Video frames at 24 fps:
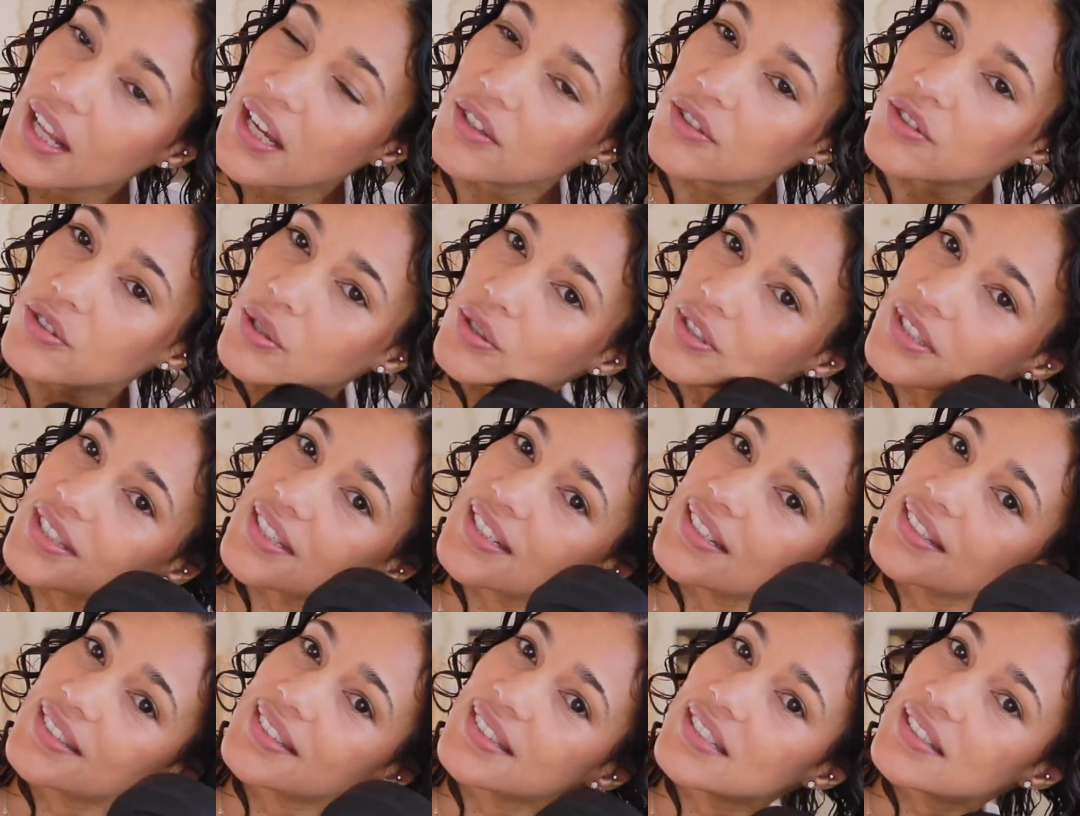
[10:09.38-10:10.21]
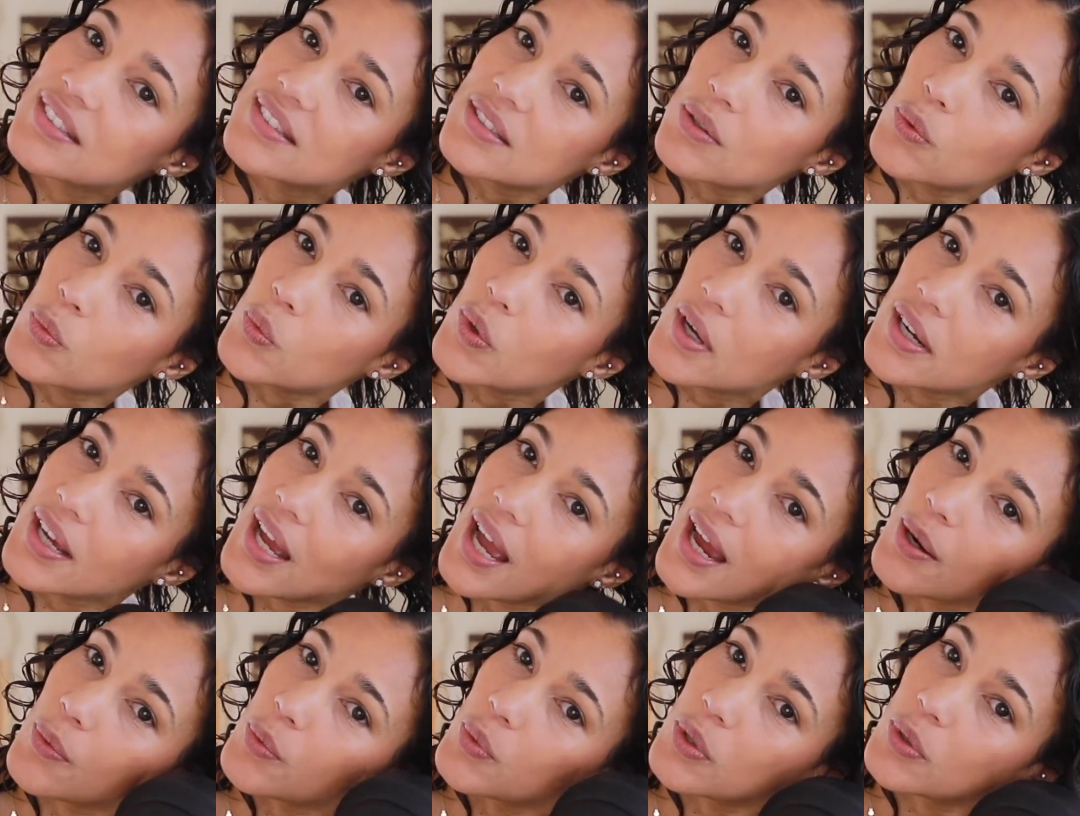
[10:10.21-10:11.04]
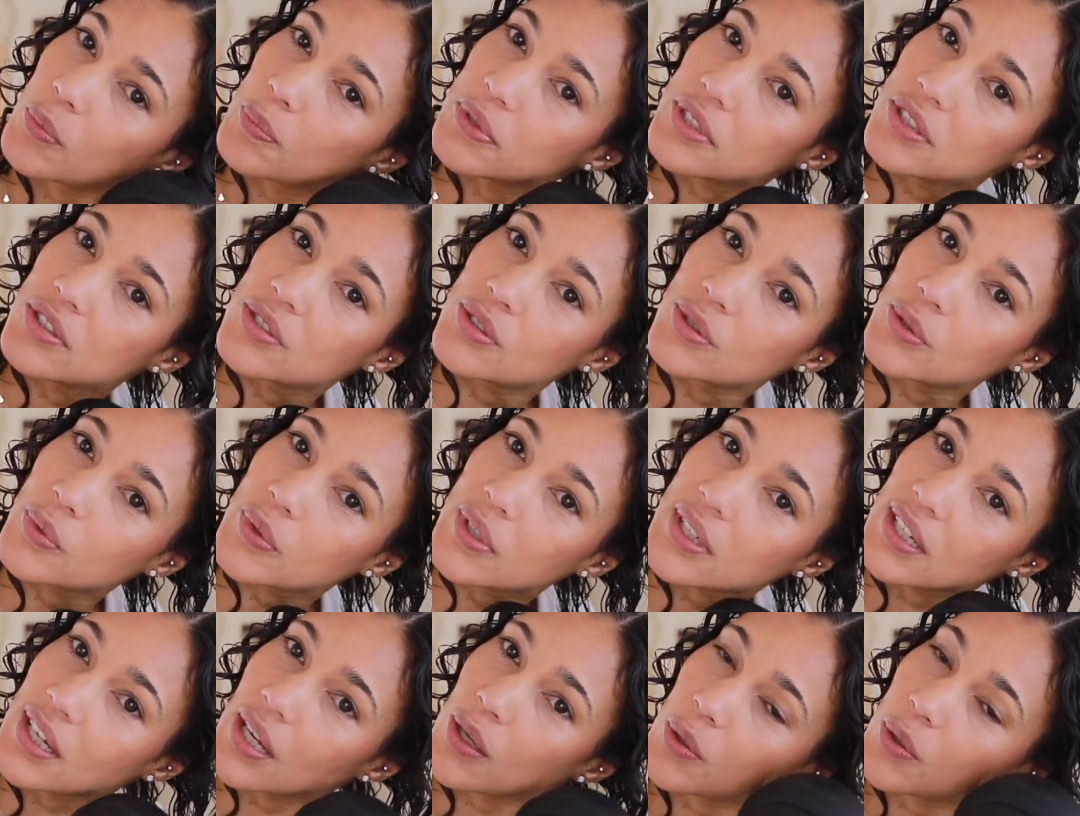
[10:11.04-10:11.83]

So this is what I will be doing.